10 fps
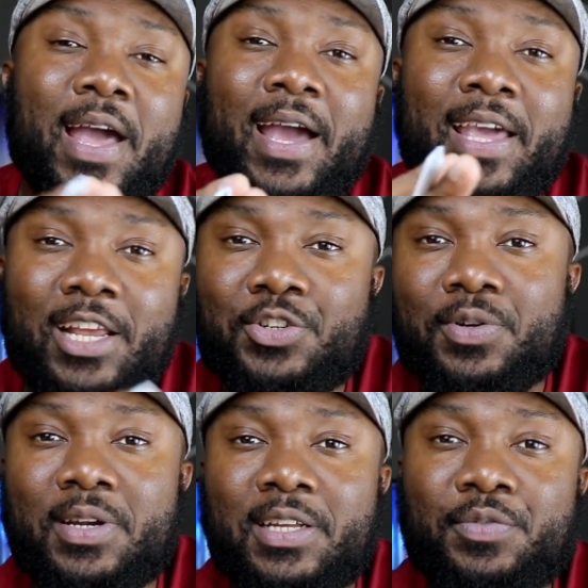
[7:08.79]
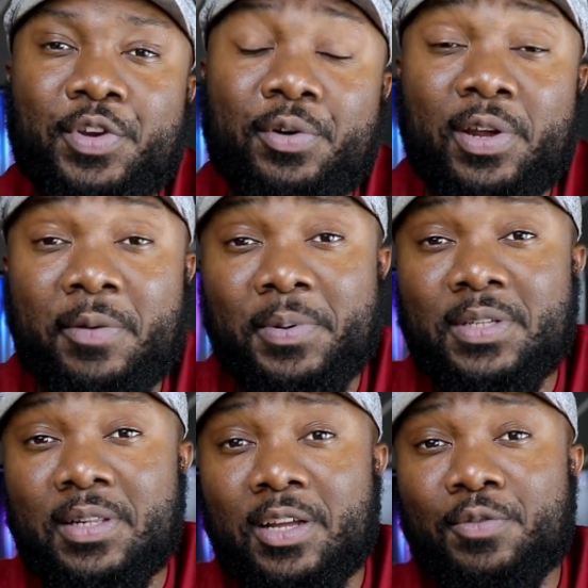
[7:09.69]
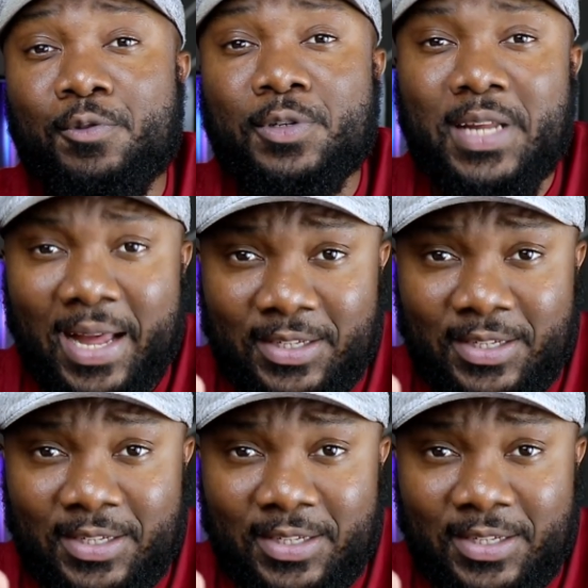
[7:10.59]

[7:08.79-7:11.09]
I'll catch you in the next video, and up until then, of course,